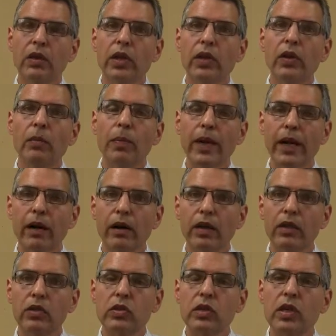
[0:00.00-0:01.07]
then the
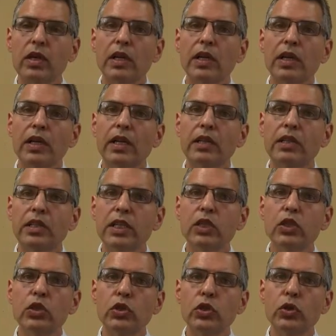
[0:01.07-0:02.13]
parents
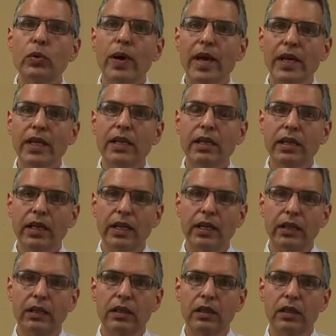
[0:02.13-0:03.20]
didn't do
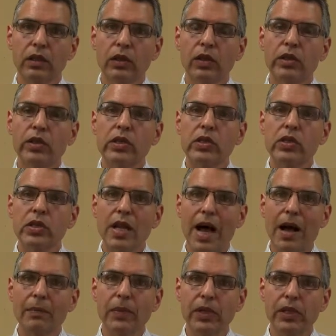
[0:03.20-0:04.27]
anything to
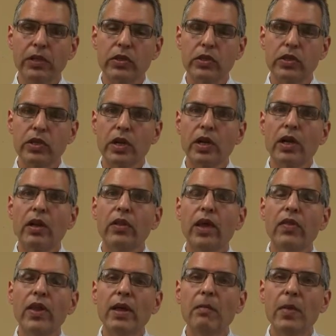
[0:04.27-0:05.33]
stop this,
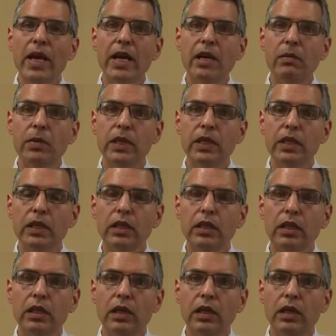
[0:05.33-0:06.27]
then they may be